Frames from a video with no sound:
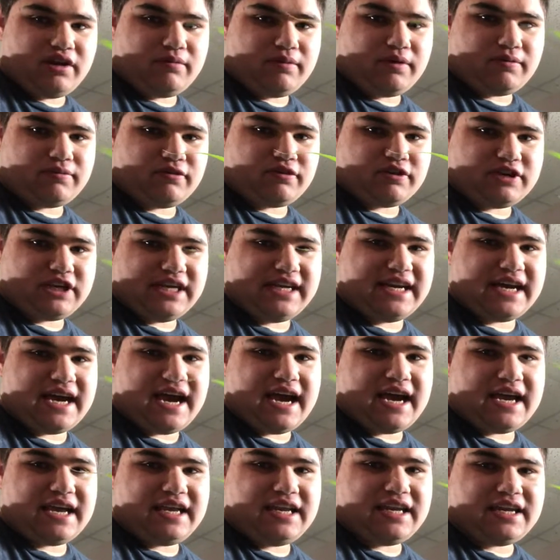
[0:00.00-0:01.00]
before she
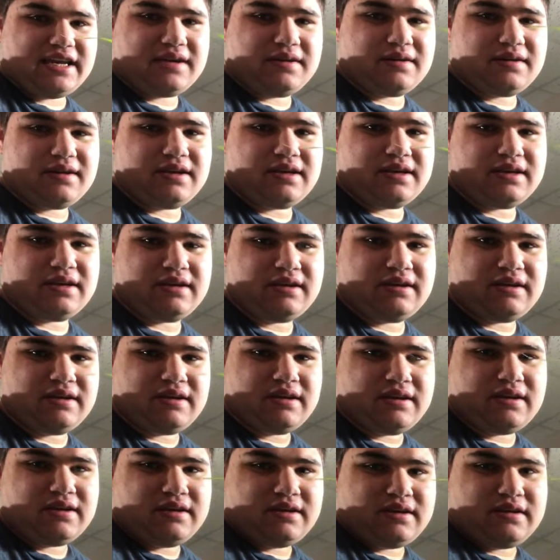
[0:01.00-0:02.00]
died.
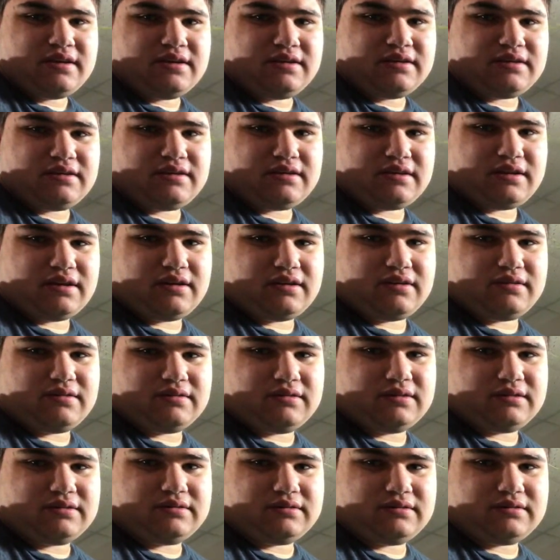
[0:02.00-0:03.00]
So,
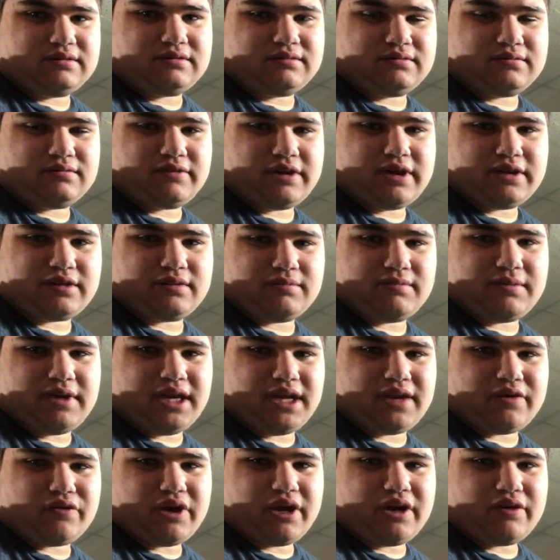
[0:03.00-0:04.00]
rest in peace,
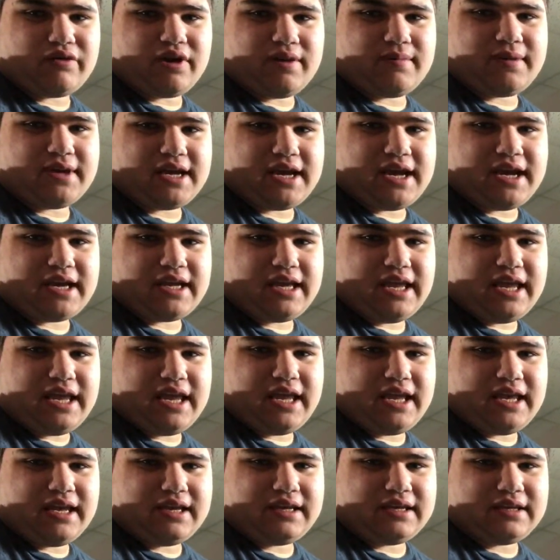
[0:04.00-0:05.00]
great grandma
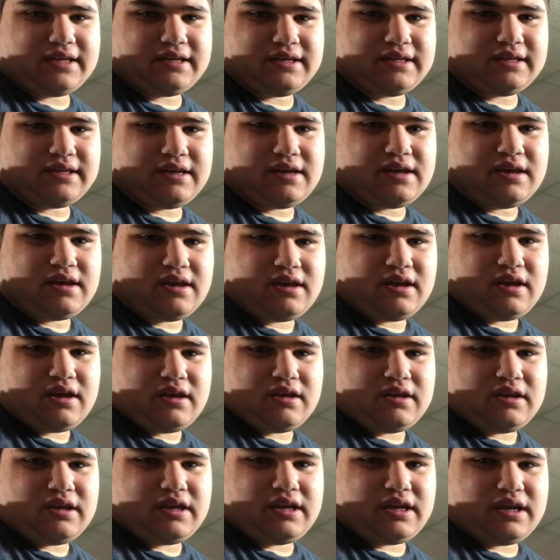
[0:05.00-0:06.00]
Gaki.
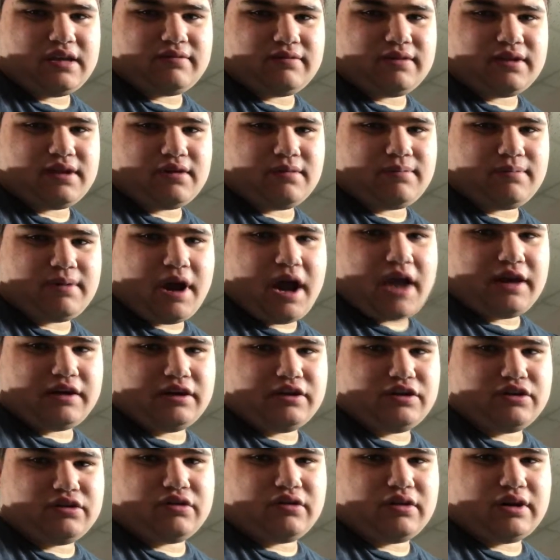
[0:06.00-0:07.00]
She was her pride
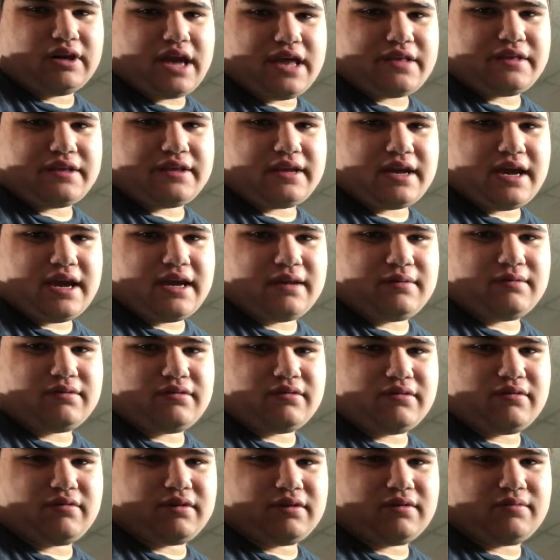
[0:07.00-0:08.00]
and joy at the time,
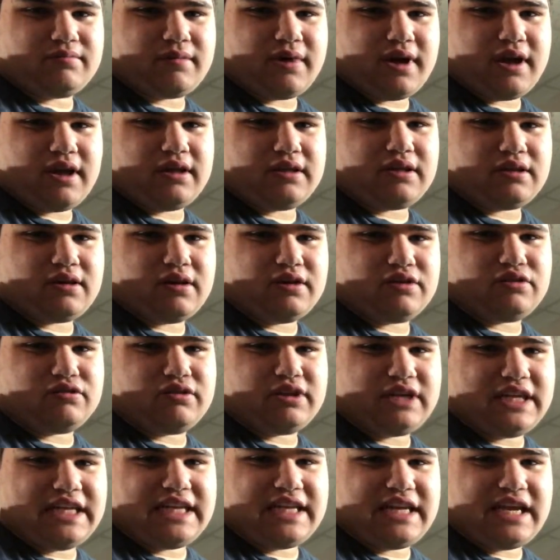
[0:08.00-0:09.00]
so it's, my, it's our
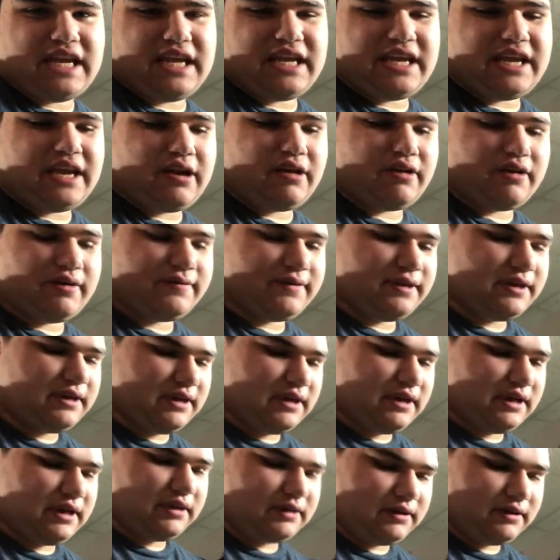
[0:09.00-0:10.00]
duty to take care of it,
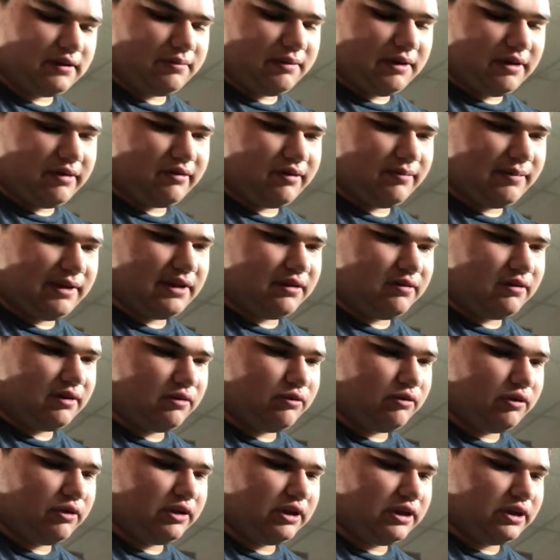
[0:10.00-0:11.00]
and it appears to be doing
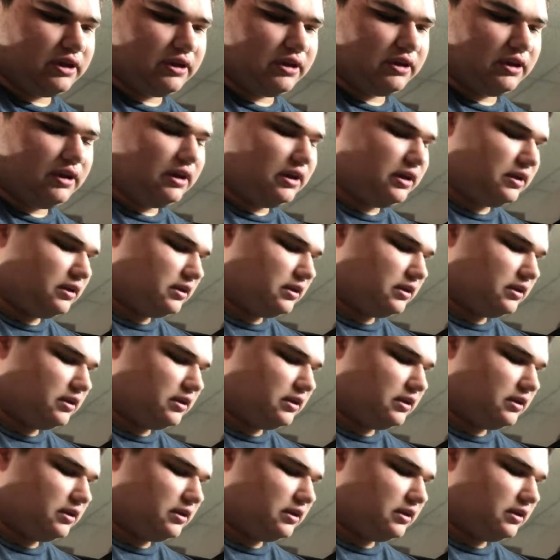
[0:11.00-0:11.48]
really good.